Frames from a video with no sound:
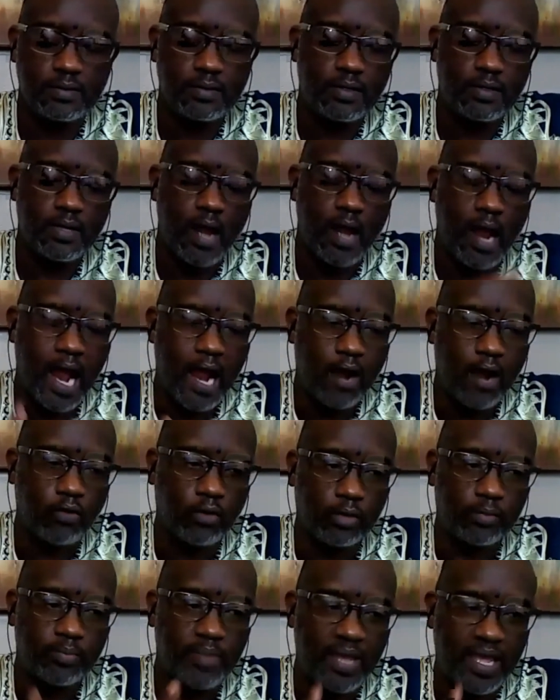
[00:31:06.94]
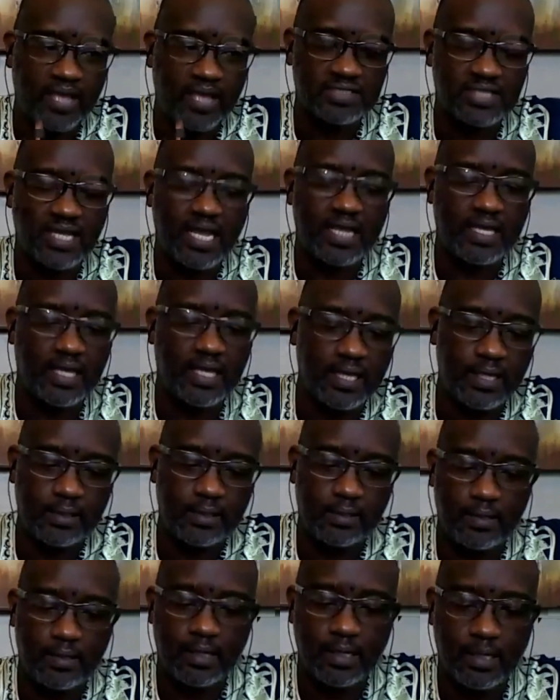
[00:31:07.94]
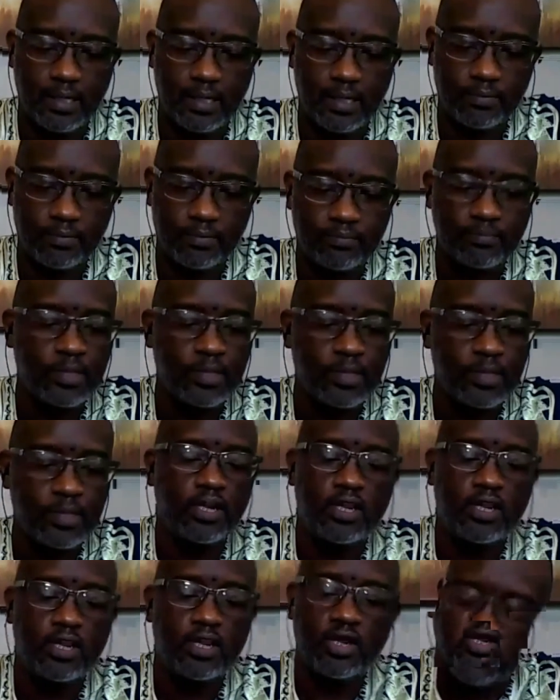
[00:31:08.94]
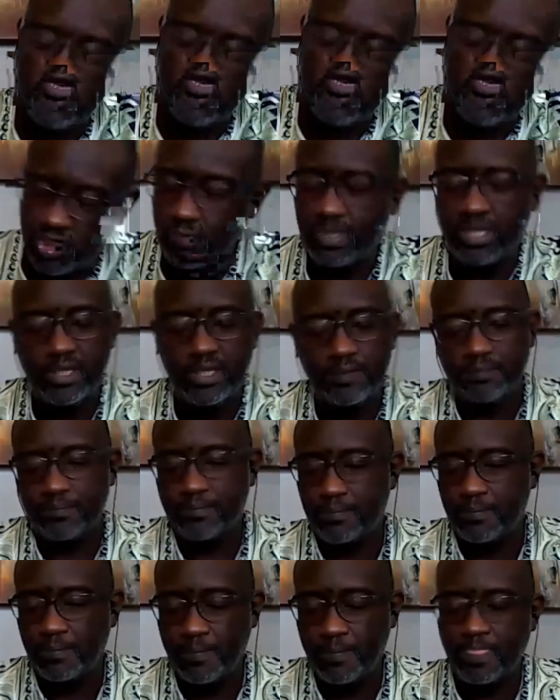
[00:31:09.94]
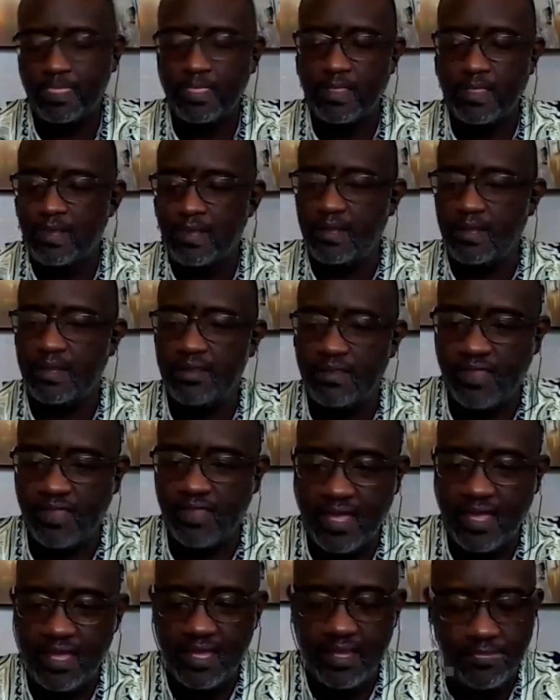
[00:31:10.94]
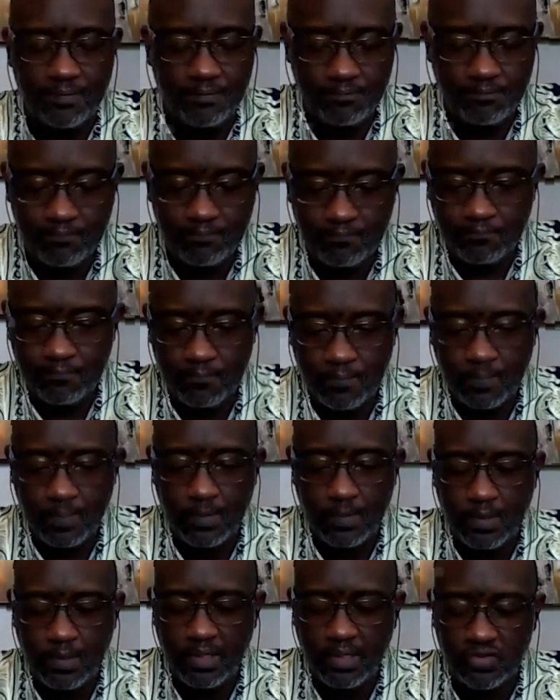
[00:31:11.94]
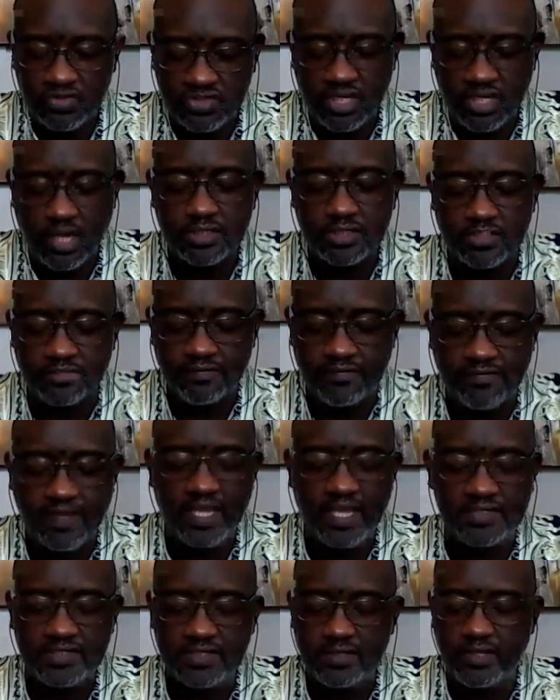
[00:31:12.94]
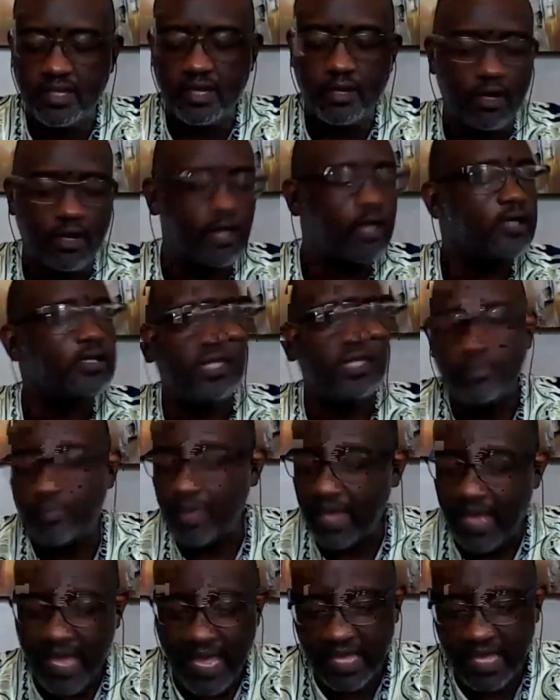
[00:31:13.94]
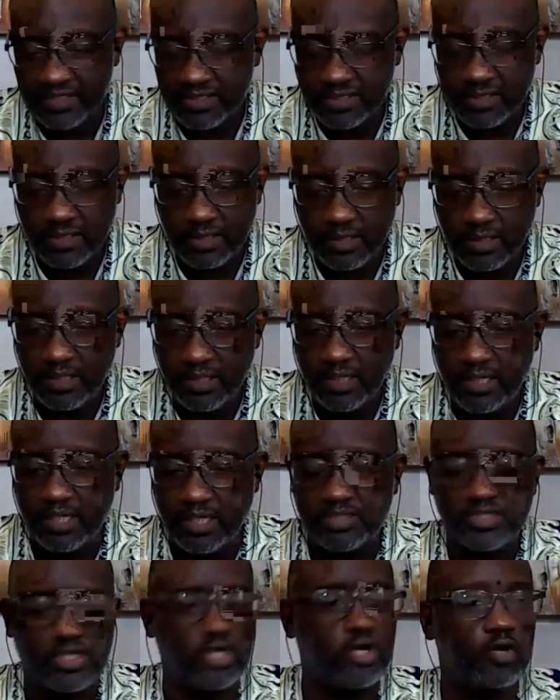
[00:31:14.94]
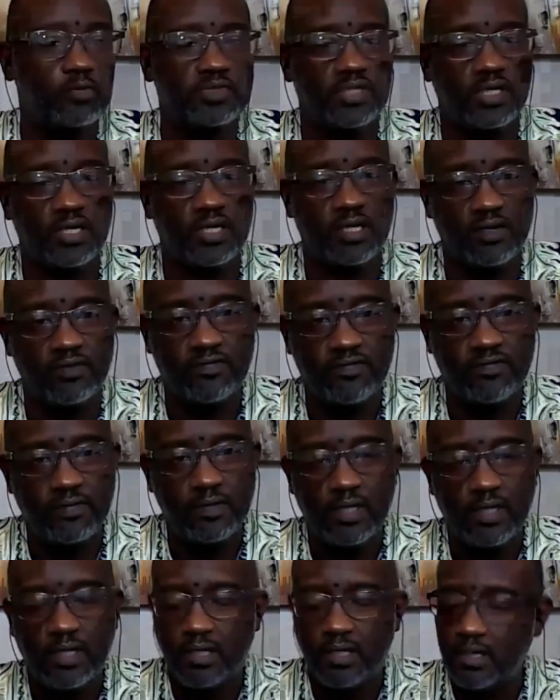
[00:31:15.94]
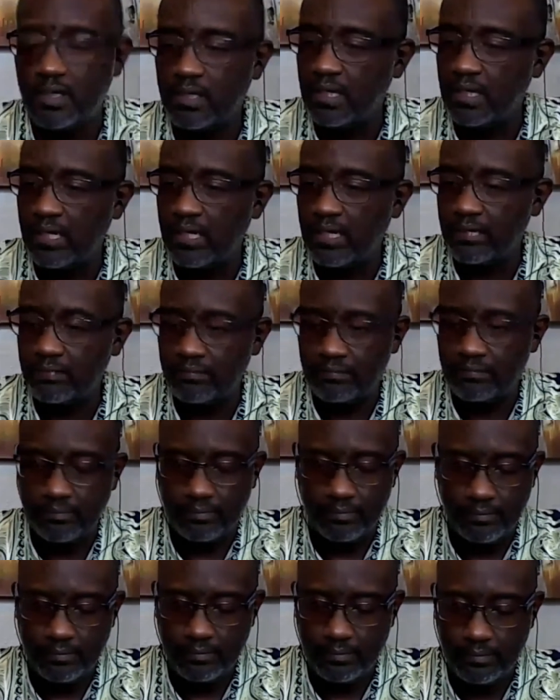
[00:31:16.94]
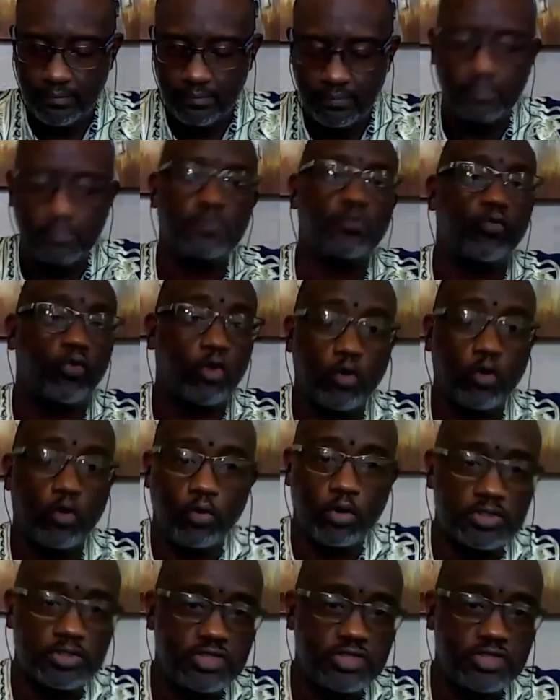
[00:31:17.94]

the courage to face our past. Like in Germany, they sought to face their ugly past in terms of